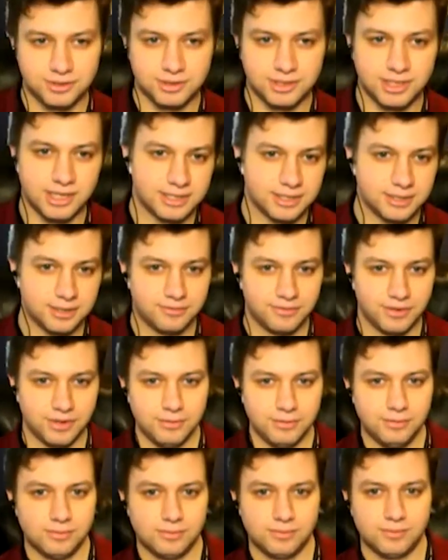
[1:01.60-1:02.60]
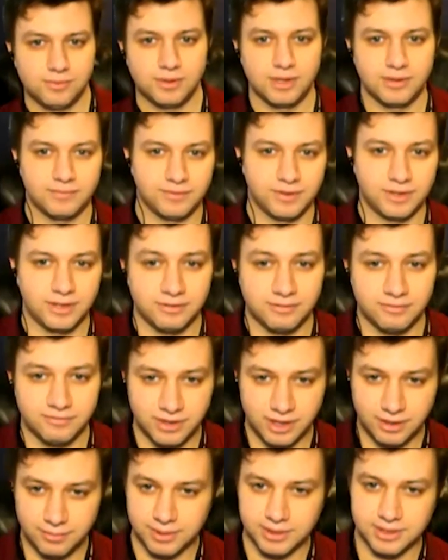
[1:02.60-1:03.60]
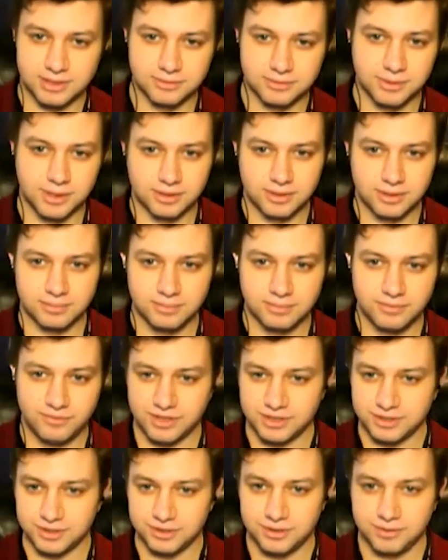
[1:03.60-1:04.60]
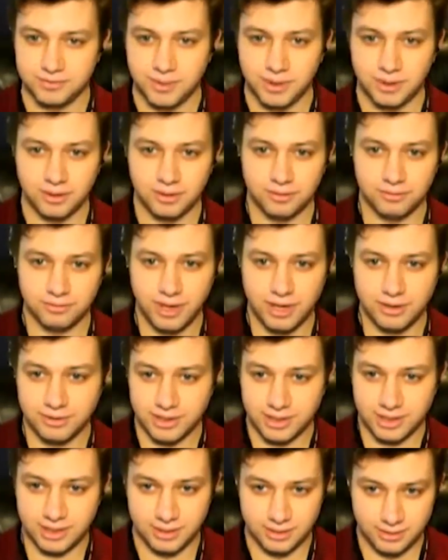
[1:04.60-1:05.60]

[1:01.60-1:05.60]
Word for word: today's interview, where I'm very, very pleased to welcome Professor Paul Weirich.